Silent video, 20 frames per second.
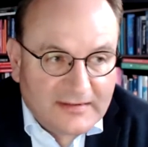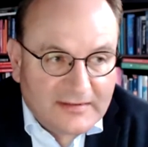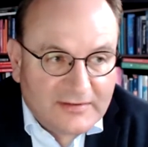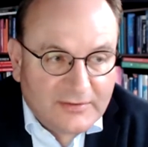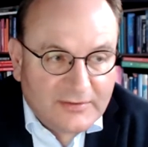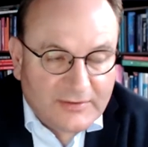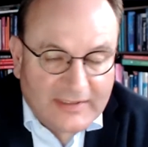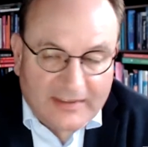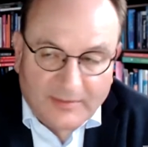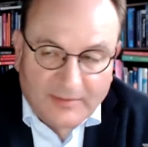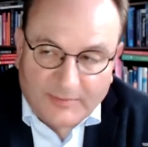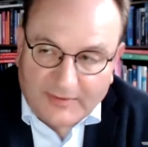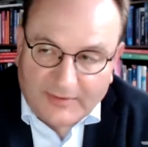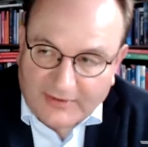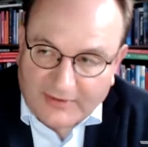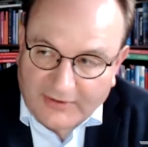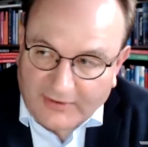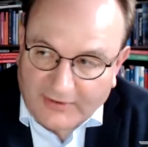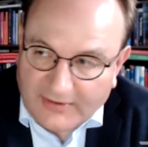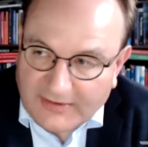together with a
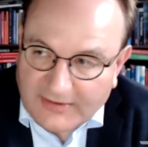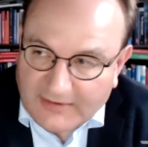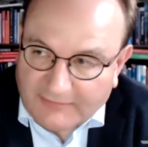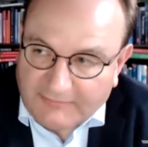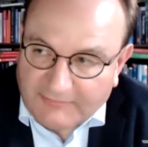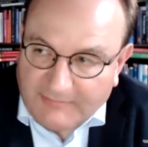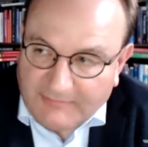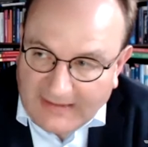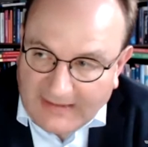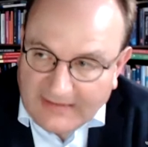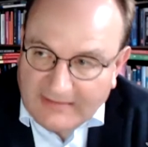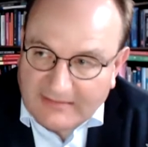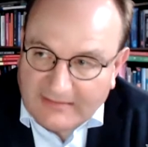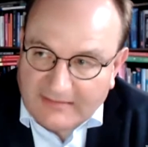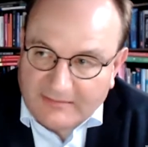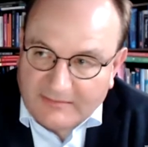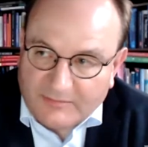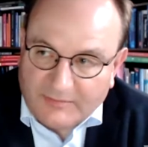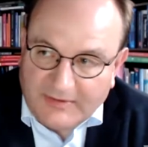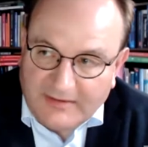colleague of
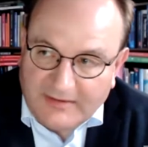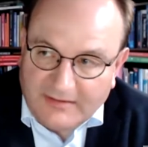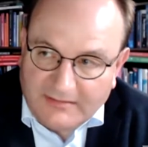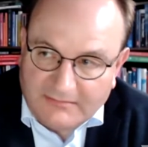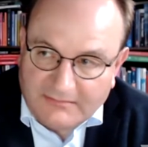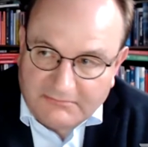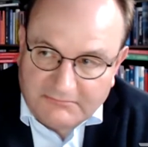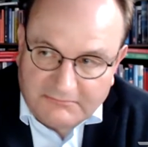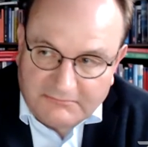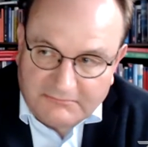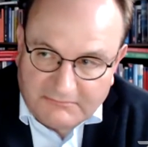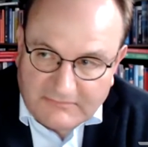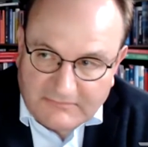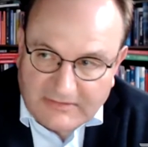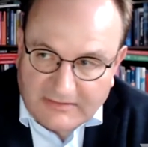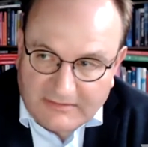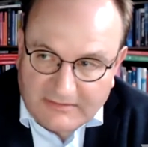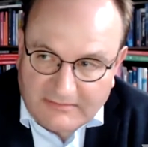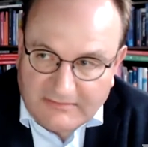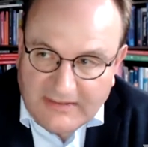mine, we
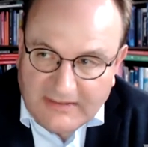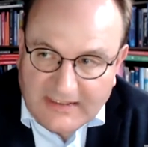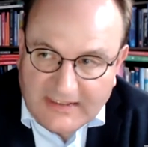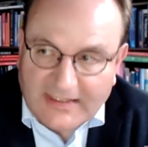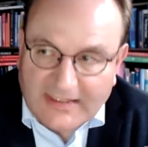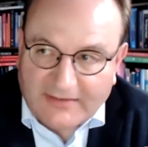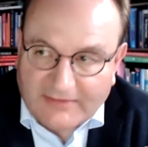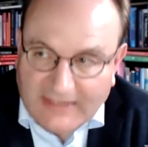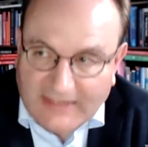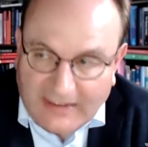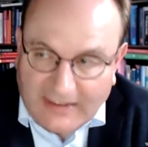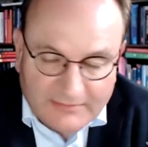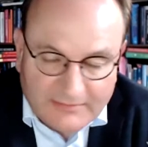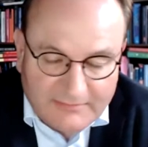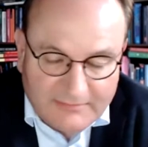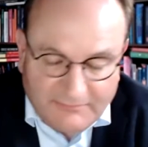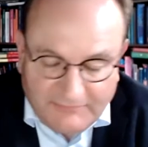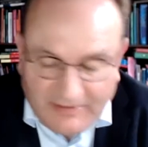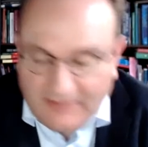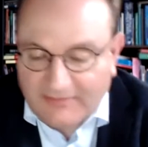he carried out
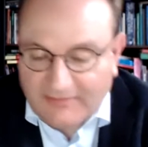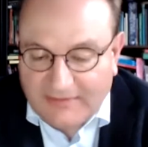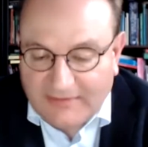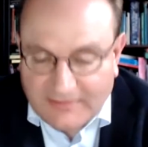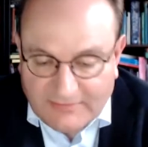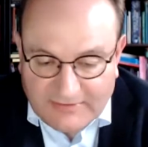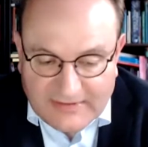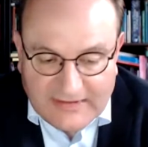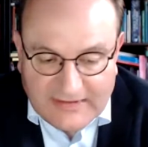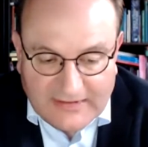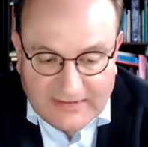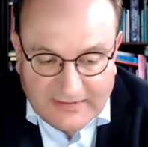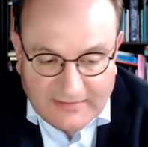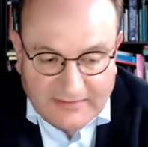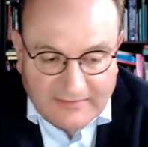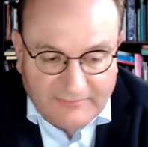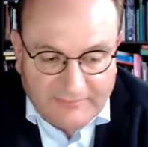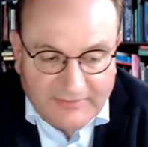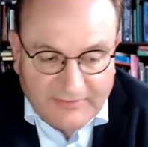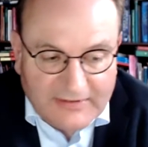very interesting
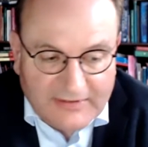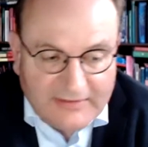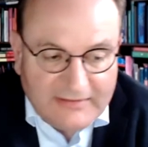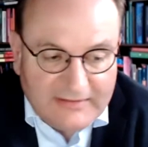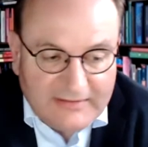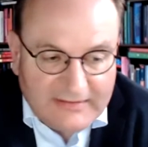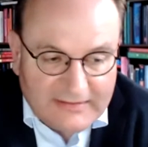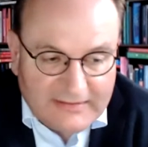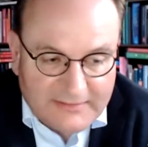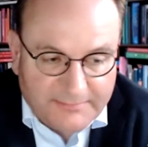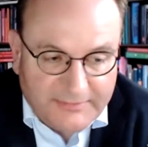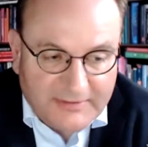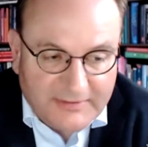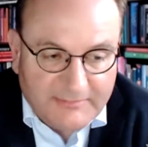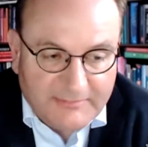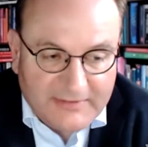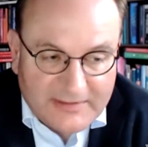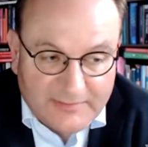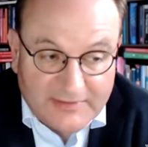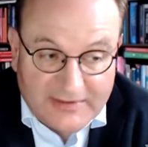and very interesting
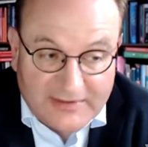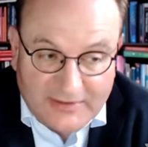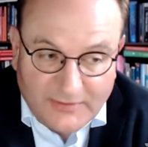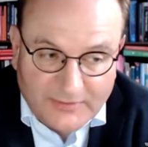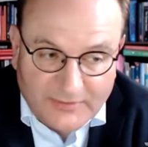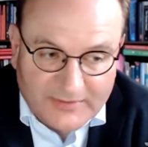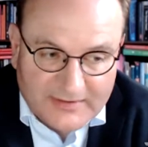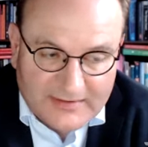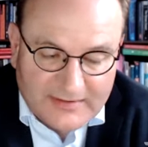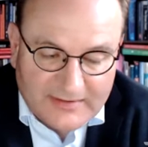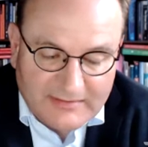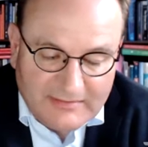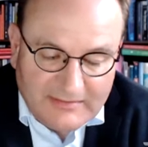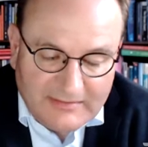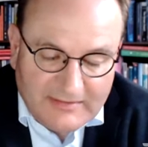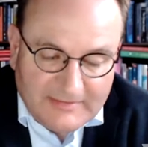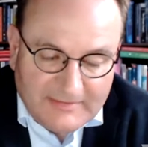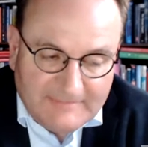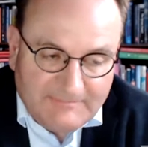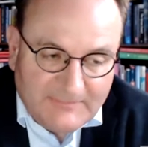experiments with students.
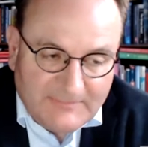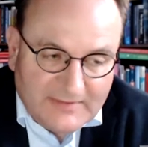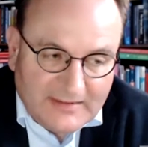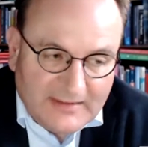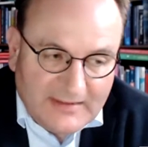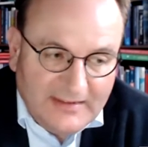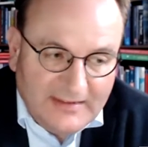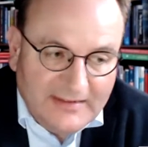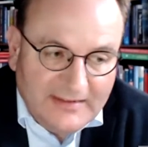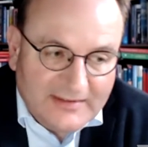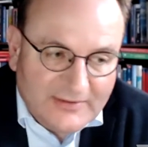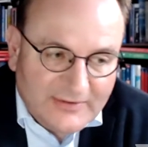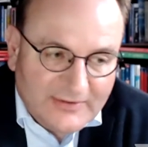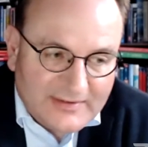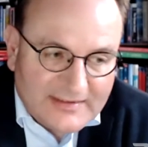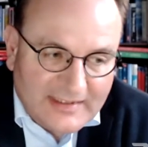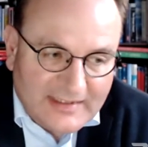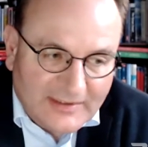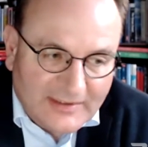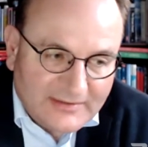And it
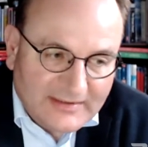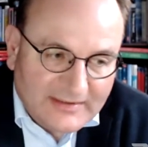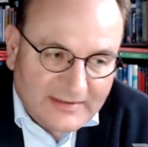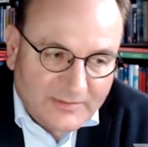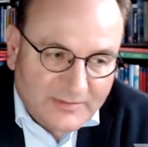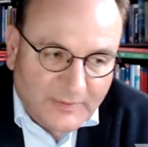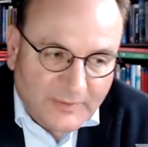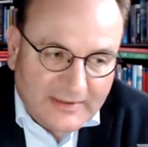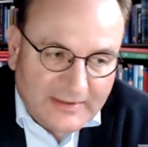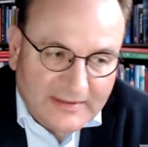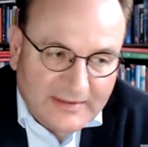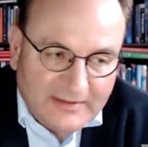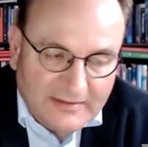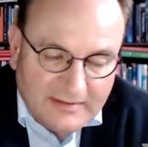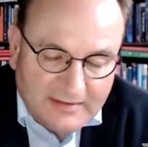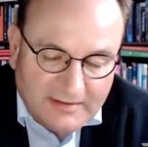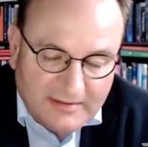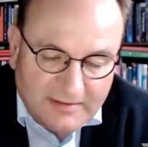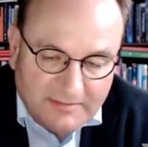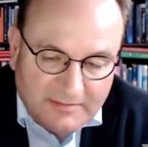turns out that
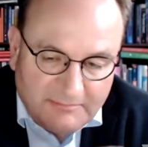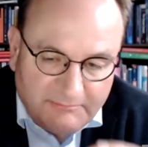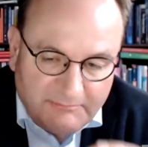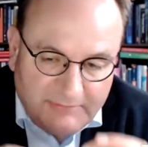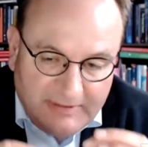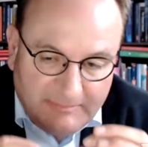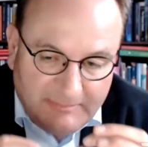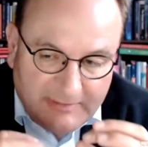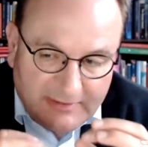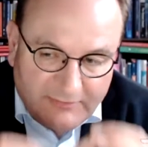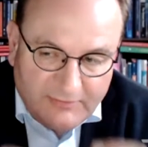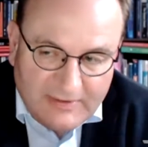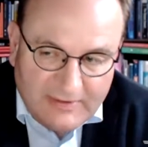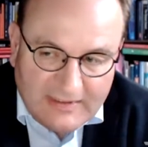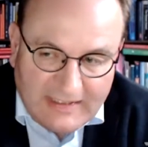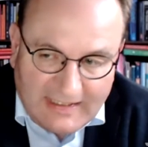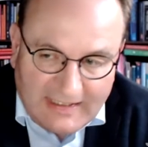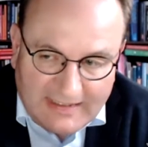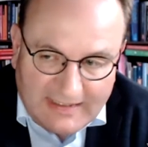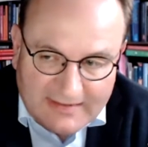when people
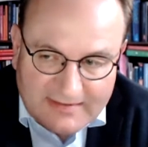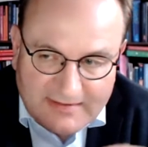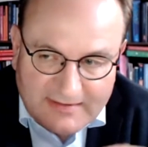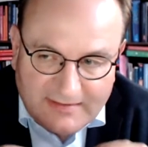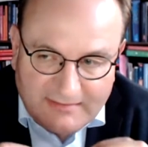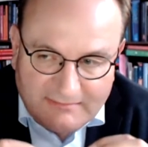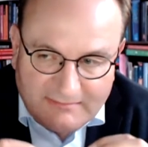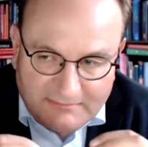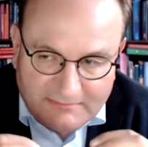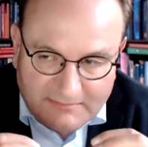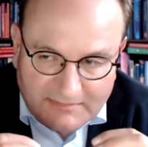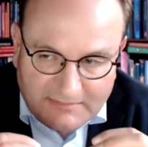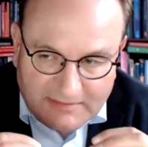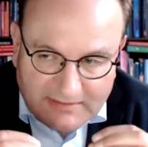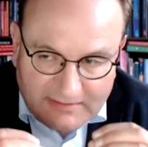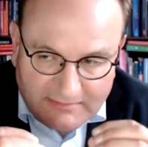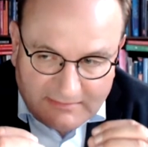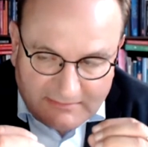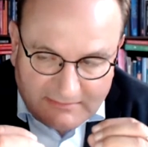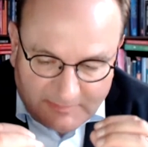realize in
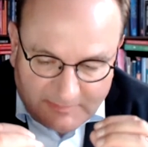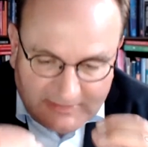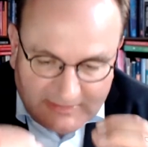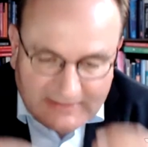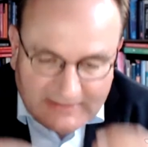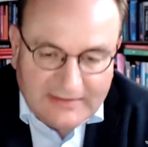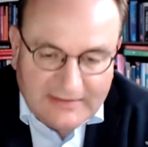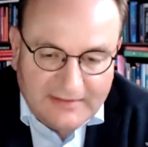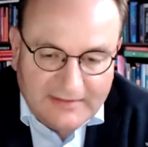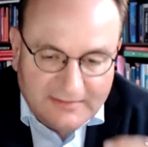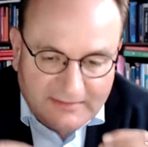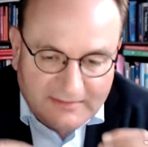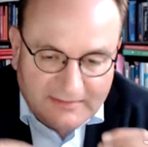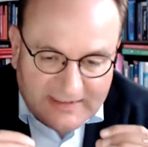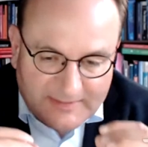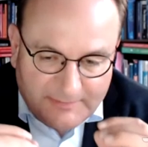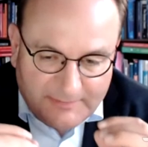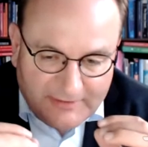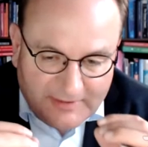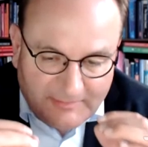admittedly in an
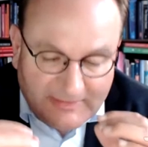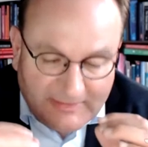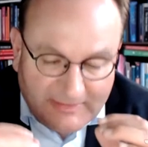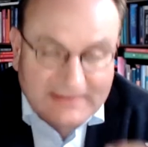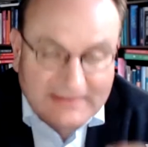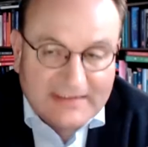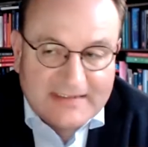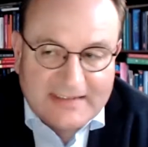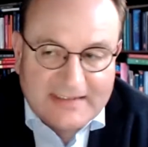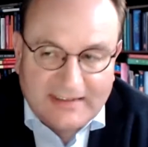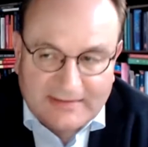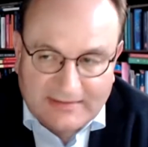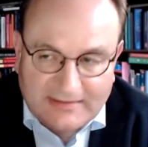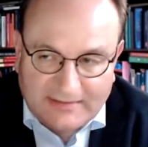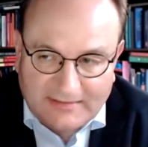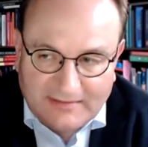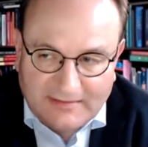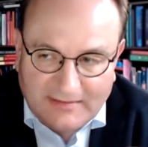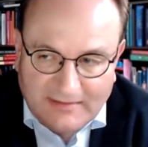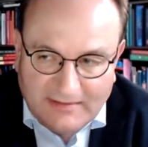experimental
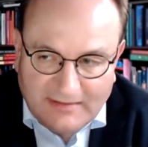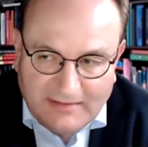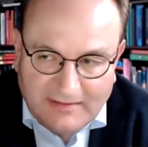setting